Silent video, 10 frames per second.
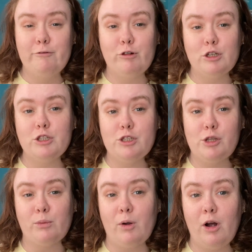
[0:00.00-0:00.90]
versus
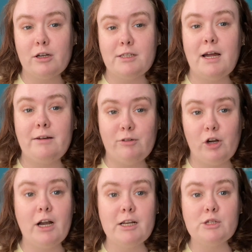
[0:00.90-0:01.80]
the wrong side of a
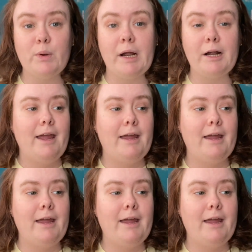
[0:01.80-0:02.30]
granny square.